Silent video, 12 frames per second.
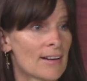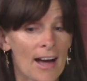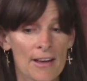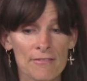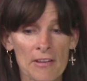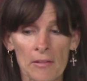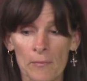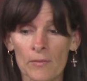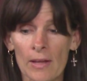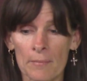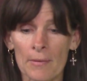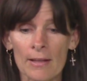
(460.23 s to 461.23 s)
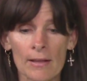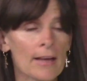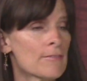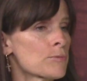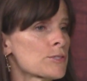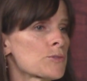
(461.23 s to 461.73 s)
I felt like my
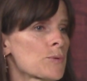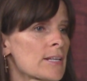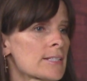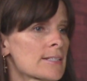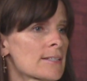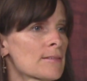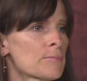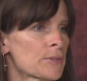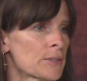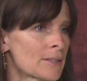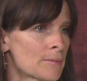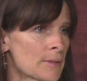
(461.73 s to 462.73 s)
life was wasted in polygamy.